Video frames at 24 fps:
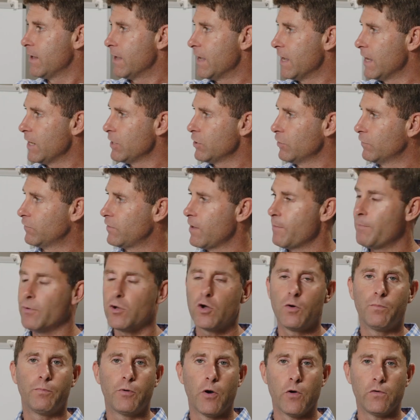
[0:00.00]
in your
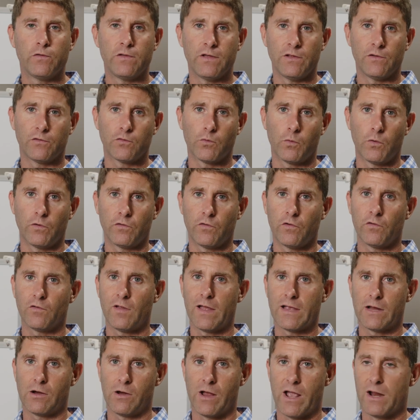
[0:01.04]
typical protein sources,
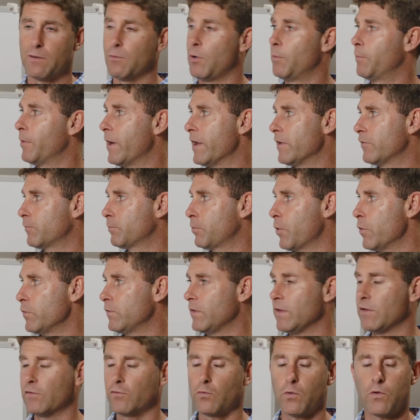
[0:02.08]
like your animal-based
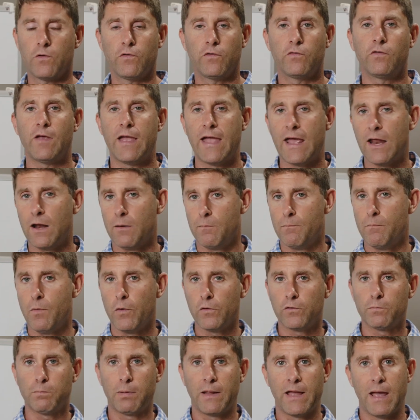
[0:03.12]
protein sources and
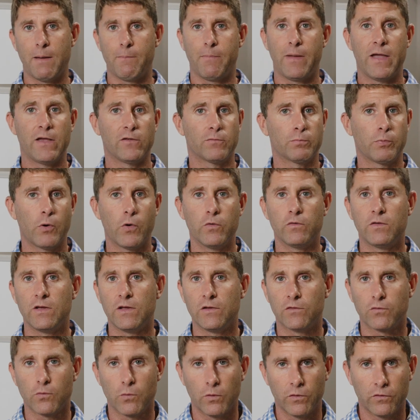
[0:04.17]
most plant-based protein
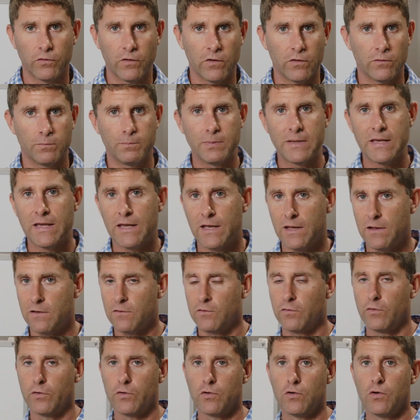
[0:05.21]
sources,
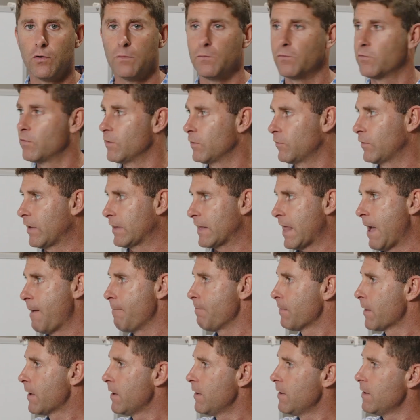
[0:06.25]
beans, legumes, things like
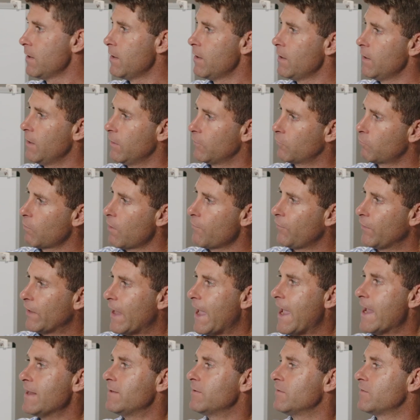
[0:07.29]
that, it's roughly
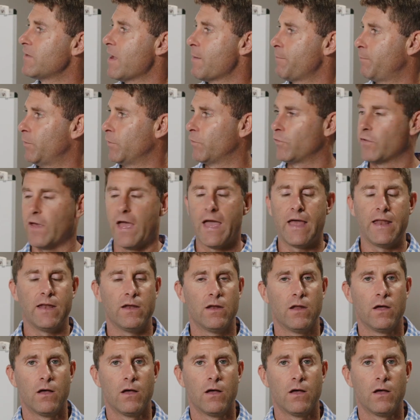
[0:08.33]
eight to ten percent